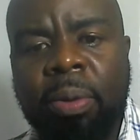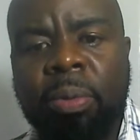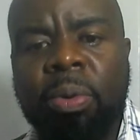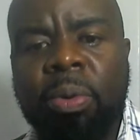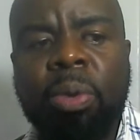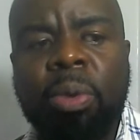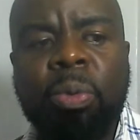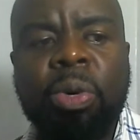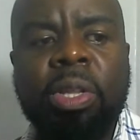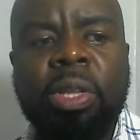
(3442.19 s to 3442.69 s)

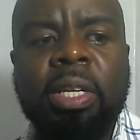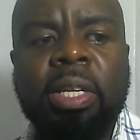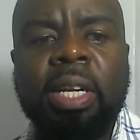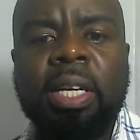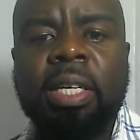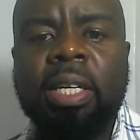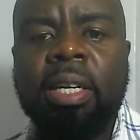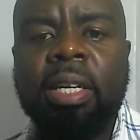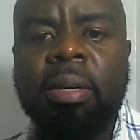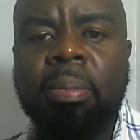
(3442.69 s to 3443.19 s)
We
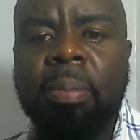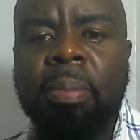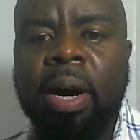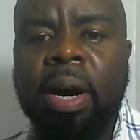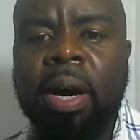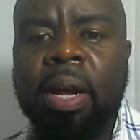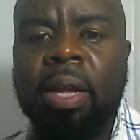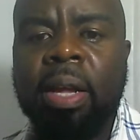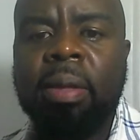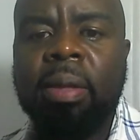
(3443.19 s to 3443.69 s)
started
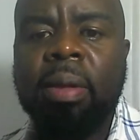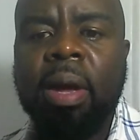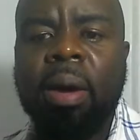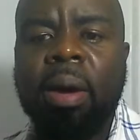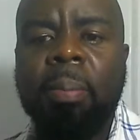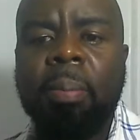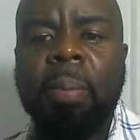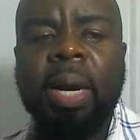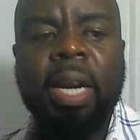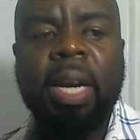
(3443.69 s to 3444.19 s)
by
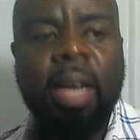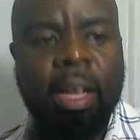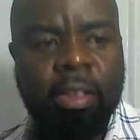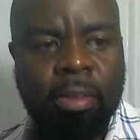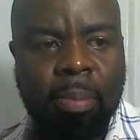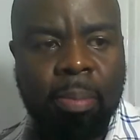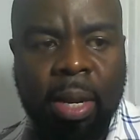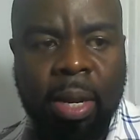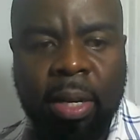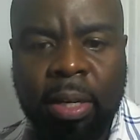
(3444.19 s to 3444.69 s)

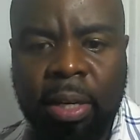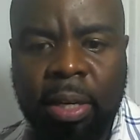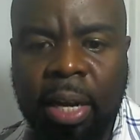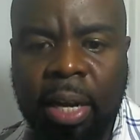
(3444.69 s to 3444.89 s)
management,